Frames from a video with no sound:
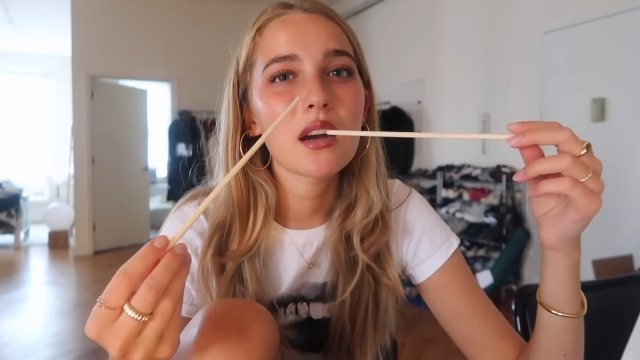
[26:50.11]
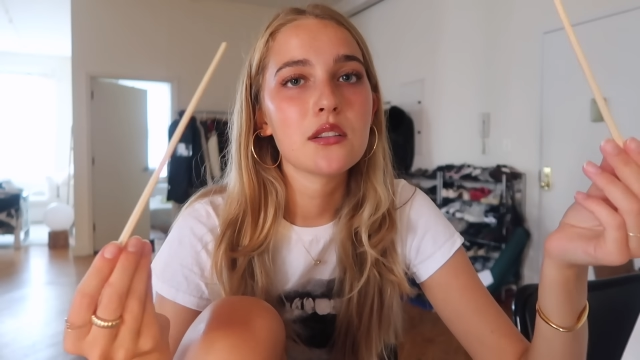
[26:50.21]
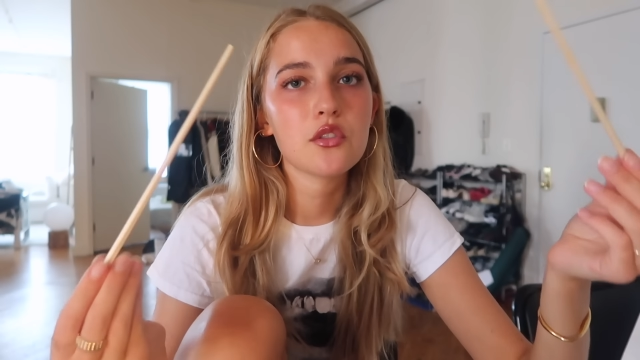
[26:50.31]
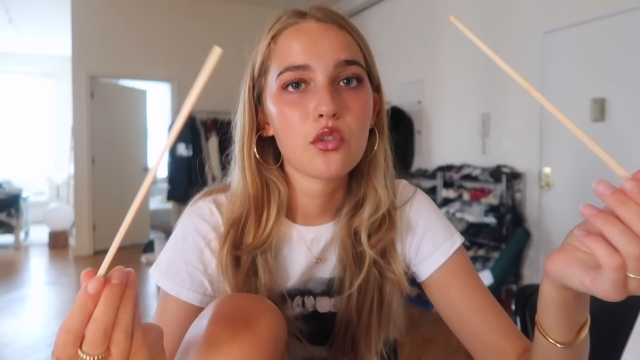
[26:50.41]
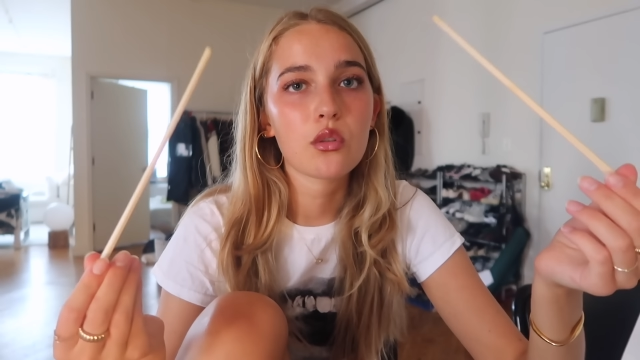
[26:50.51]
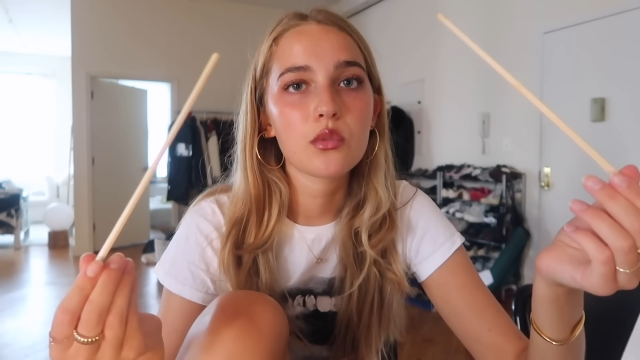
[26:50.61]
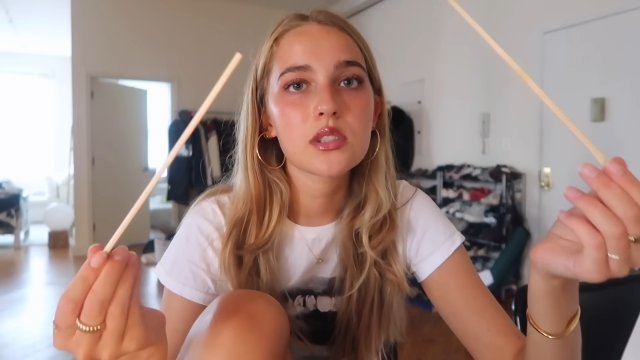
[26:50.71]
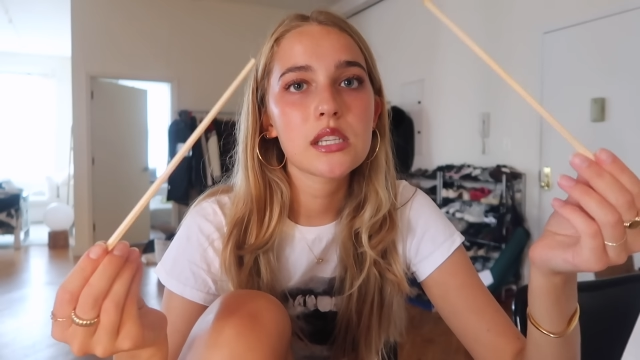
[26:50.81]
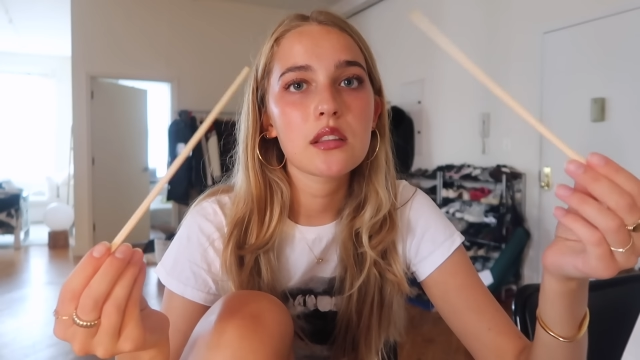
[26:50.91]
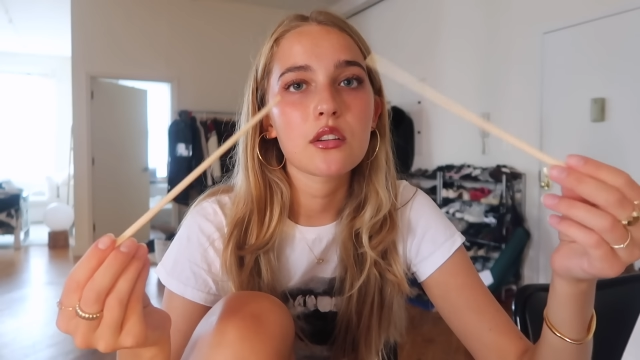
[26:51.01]
normal
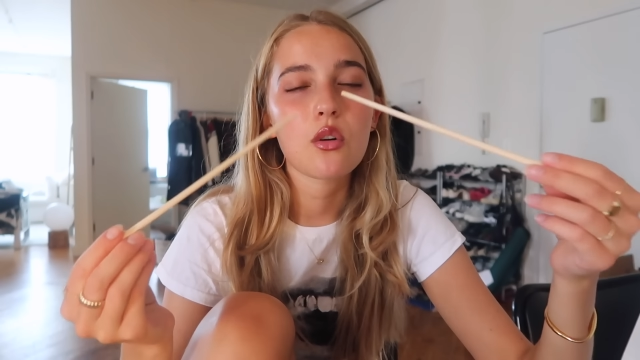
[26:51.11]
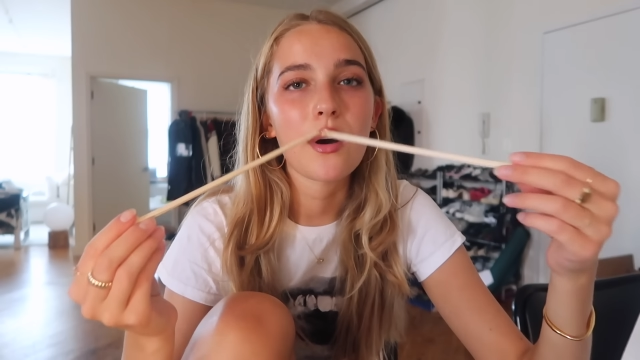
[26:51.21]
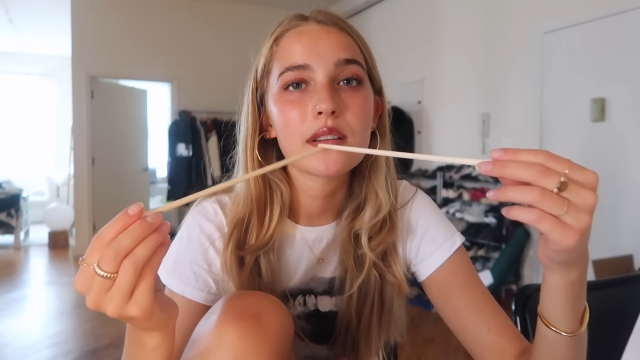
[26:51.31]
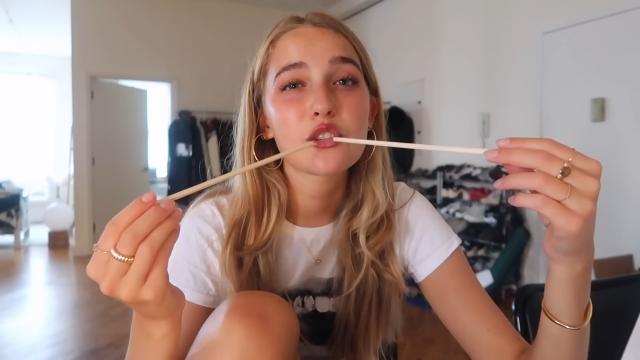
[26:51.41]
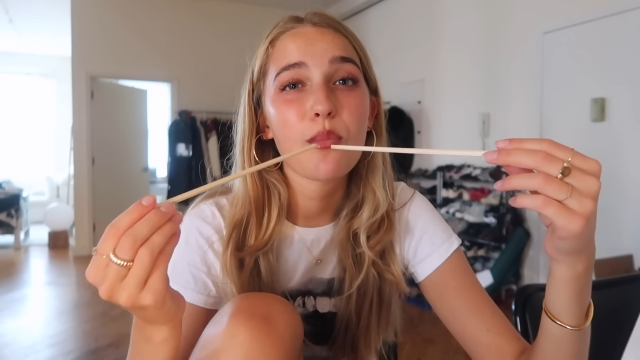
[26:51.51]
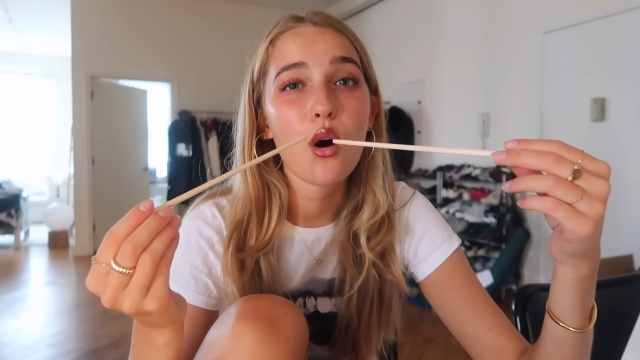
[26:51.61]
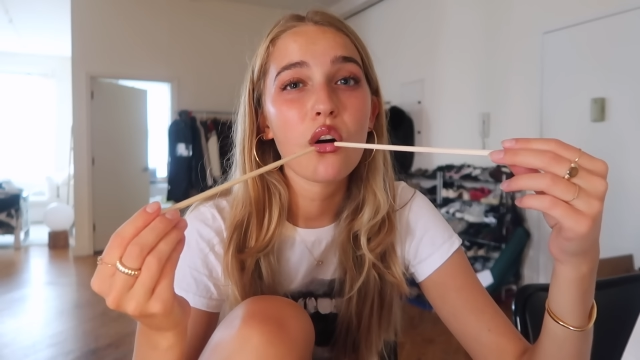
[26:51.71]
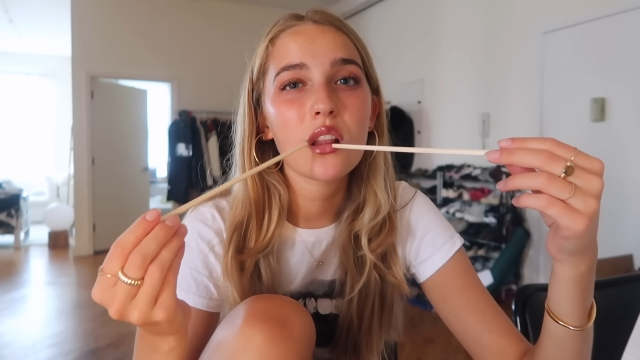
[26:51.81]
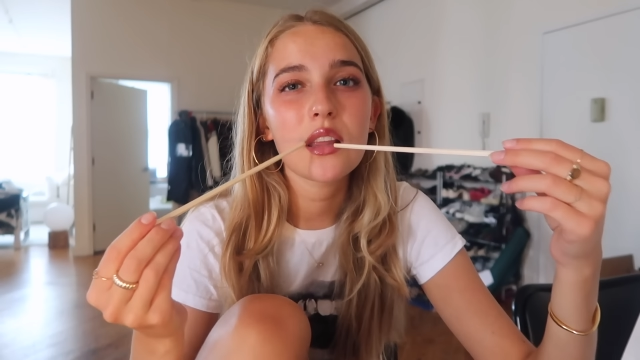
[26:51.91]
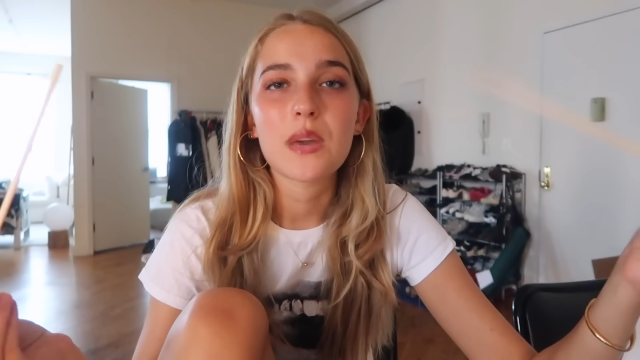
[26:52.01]
teeth are quite
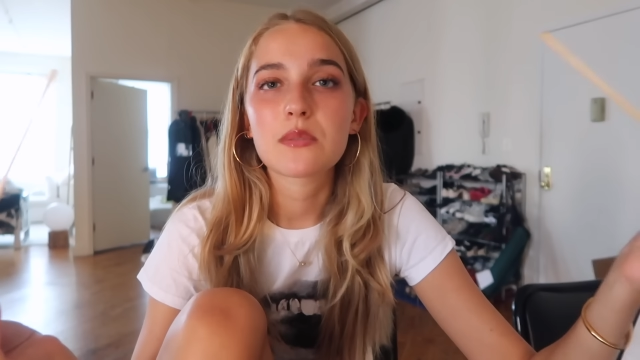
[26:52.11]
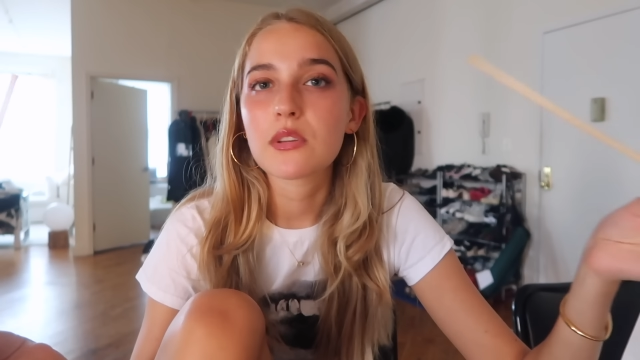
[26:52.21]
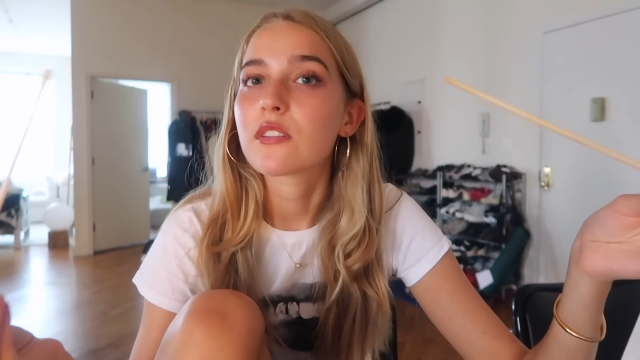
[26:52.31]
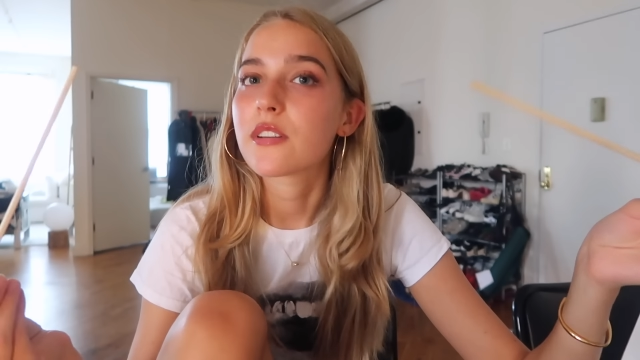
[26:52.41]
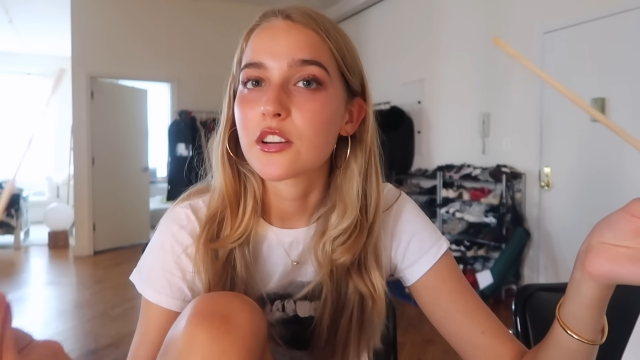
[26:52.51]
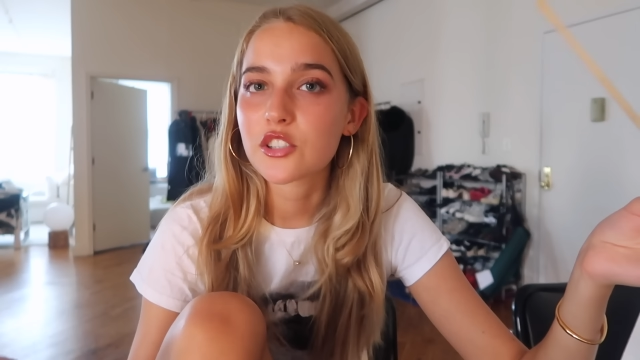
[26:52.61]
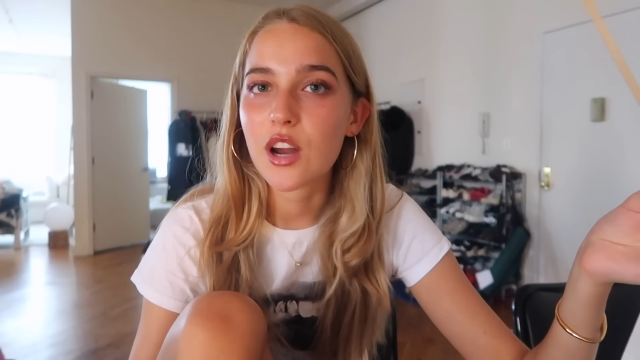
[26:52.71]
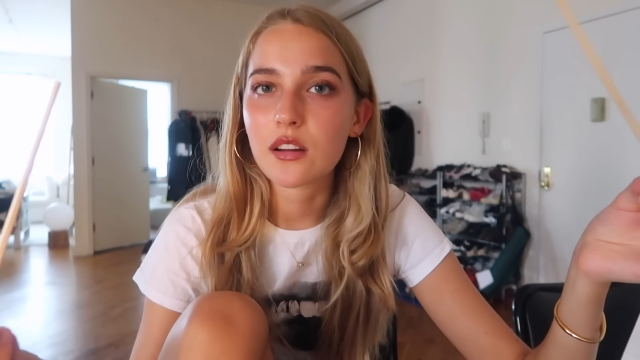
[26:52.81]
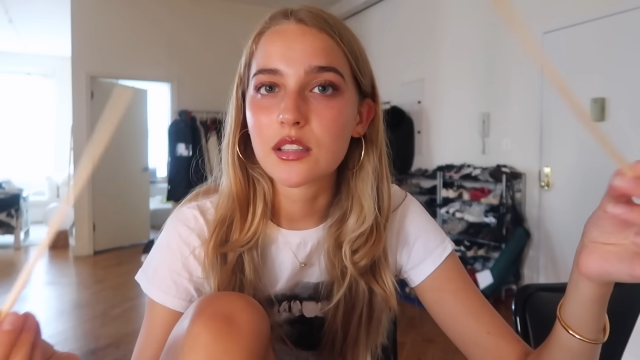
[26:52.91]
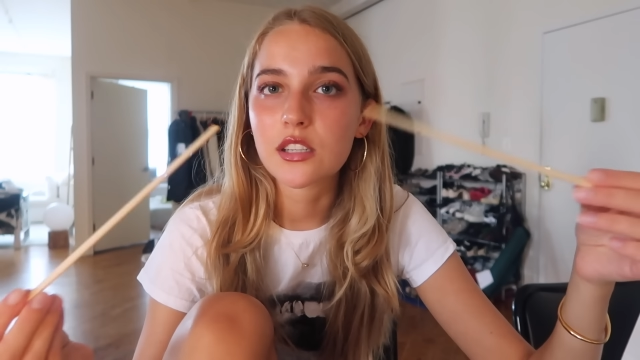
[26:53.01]
small. It makes me look very
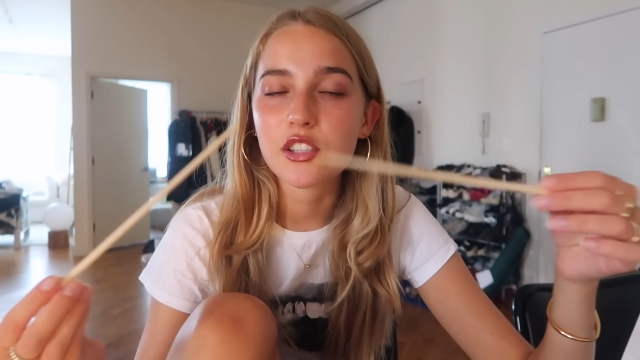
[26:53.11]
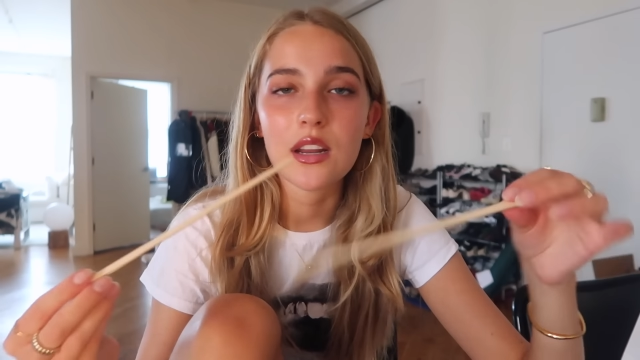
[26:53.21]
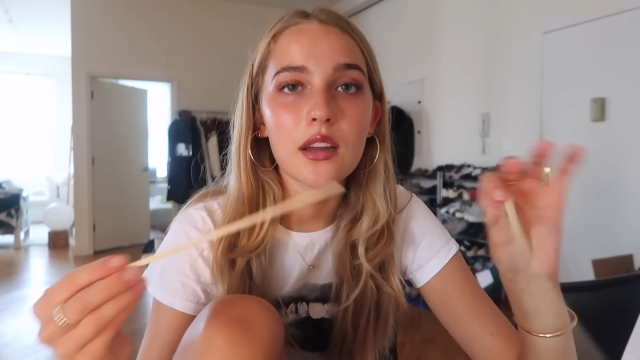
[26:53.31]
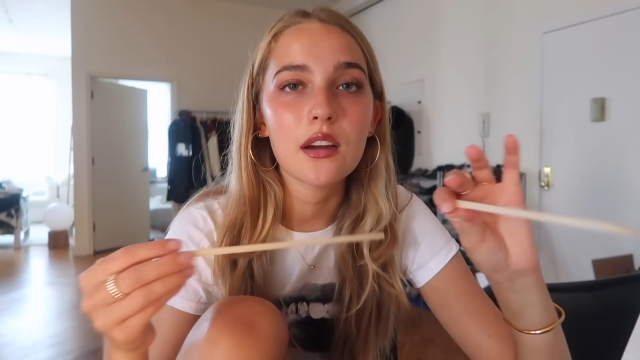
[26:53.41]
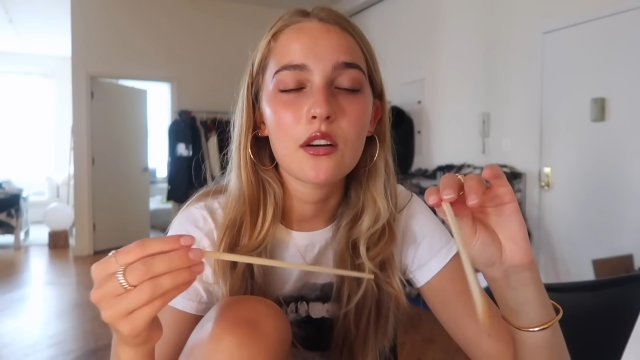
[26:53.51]
childish and I